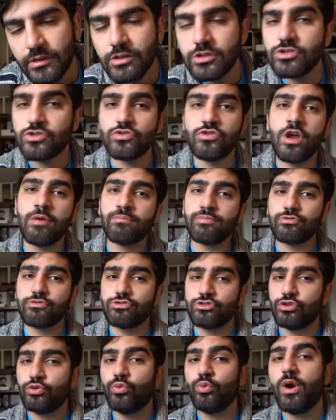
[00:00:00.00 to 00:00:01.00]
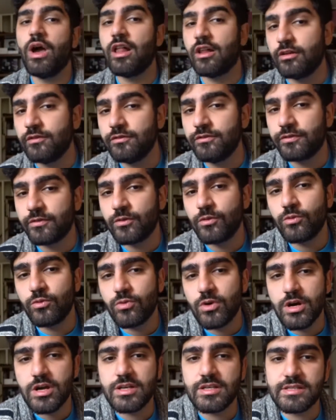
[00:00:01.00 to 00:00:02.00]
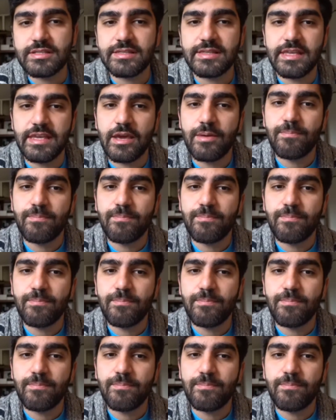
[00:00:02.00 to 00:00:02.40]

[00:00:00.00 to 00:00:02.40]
So number twelve was the